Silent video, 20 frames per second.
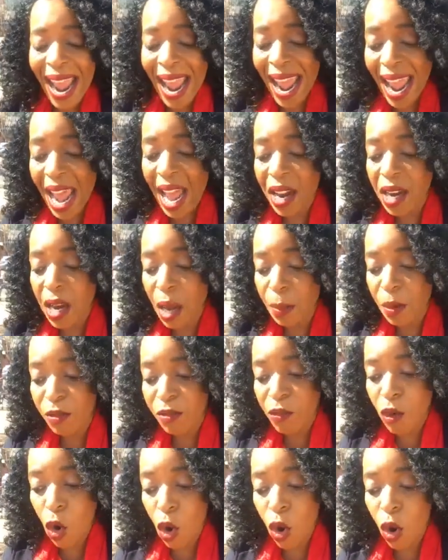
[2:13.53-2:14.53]
And number
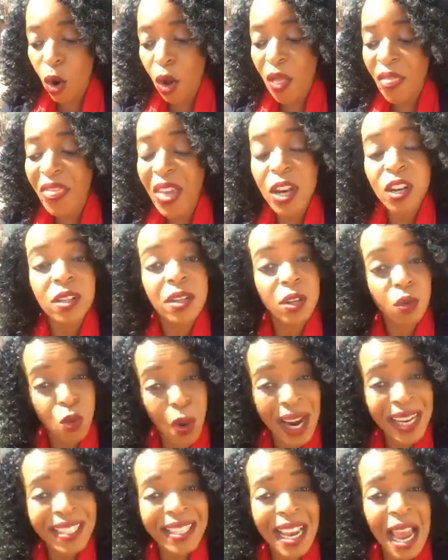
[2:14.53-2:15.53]
four, then
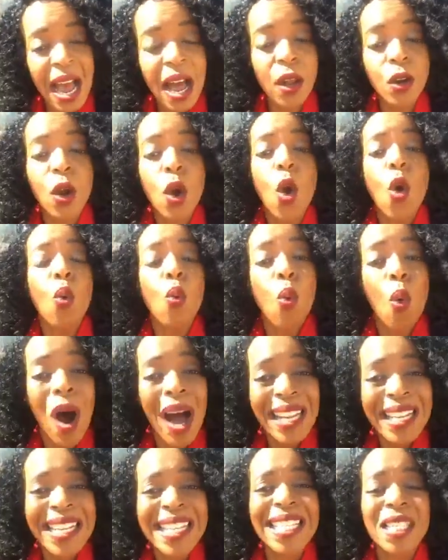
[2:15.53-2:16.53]
write down
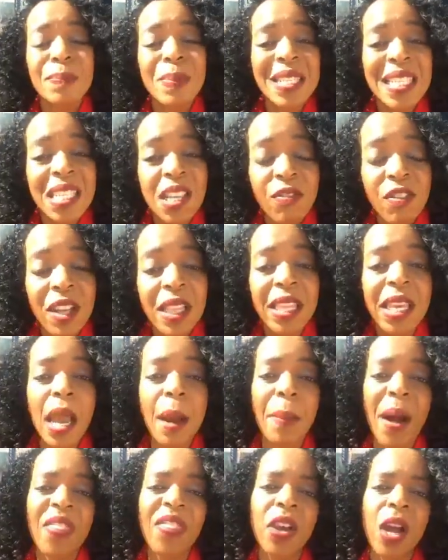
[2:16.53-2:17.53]
what specifically
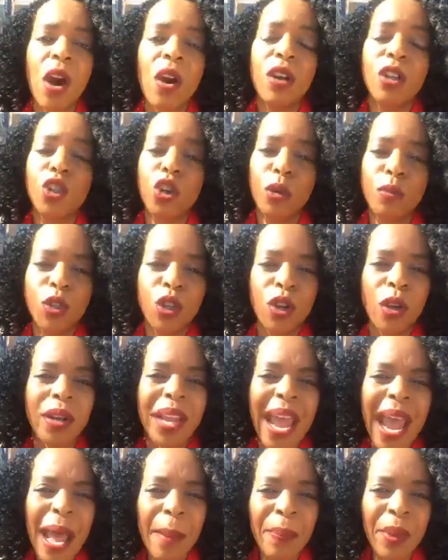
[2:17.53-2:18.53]
about the current terms you're not
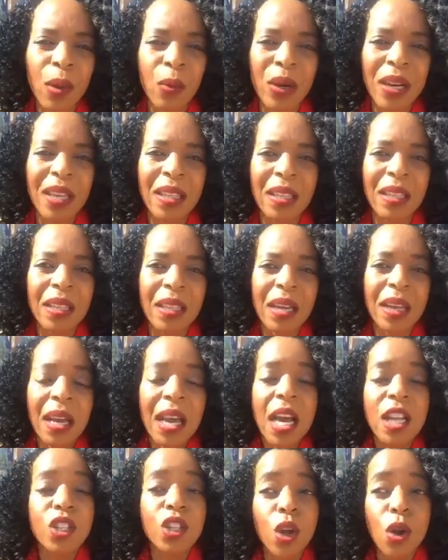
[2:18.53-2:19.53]
happy with.
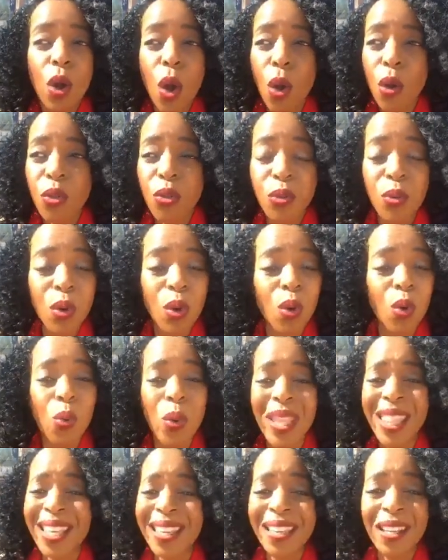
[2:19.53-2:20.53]
And so go through
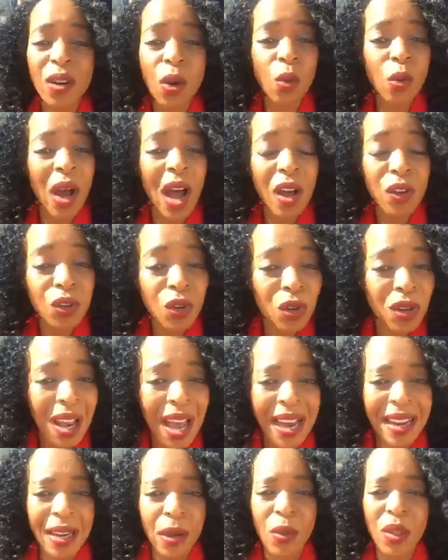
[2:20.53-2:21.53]
with
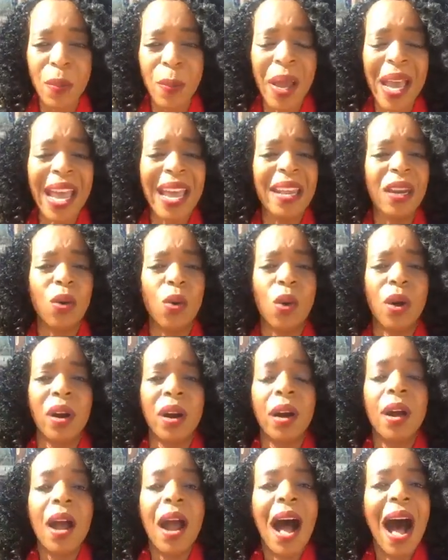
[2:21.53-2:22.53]
underlining with a pen
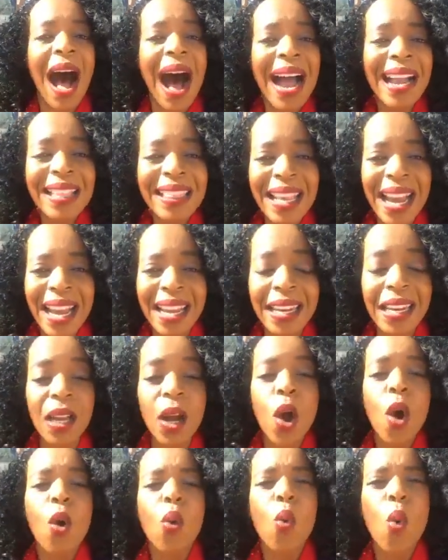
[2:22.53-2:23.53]
or highlighting
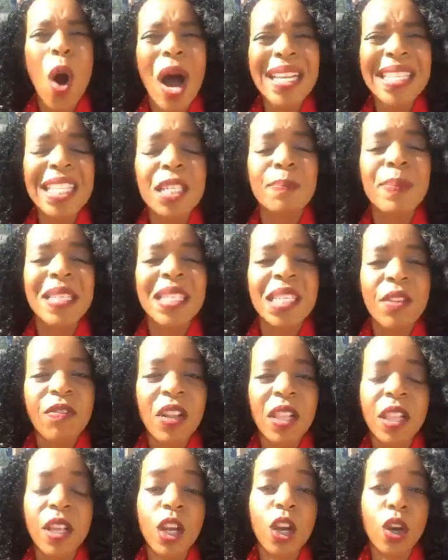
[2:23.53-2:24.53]
what
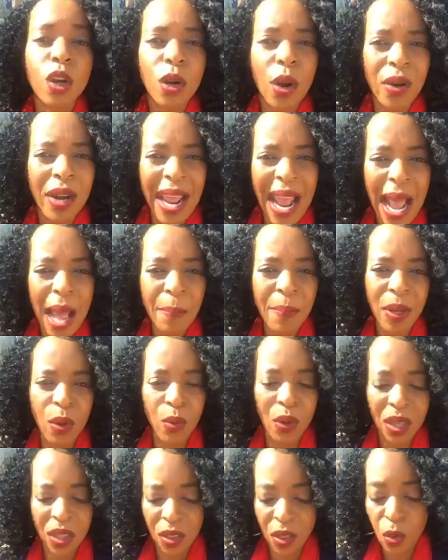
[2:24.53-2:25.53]
specifically you're not happy
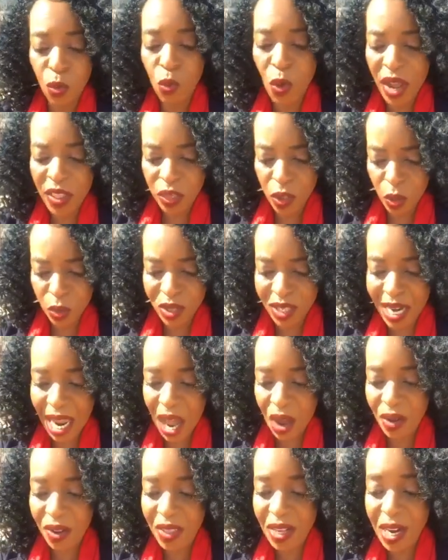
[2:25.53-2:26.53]
with. Write those
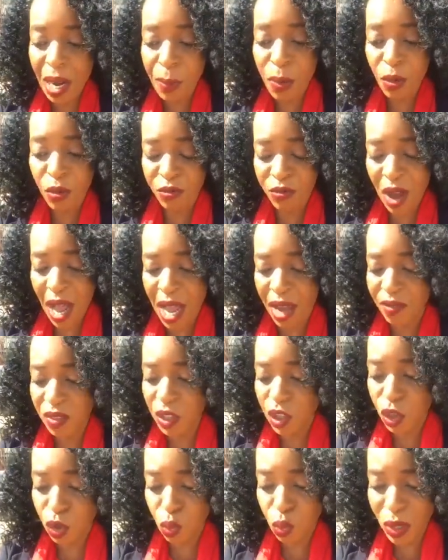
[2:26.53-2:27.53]
down. And the number five,
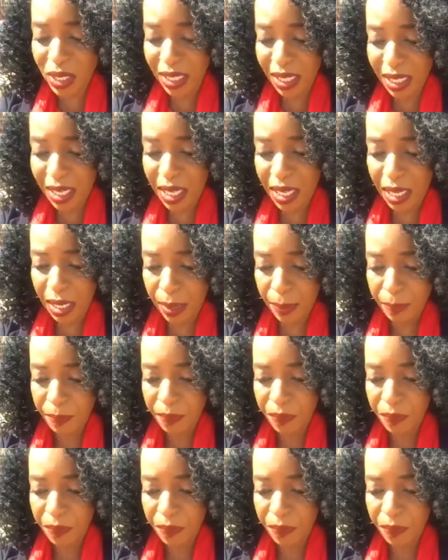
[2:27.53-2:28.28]
this is really key.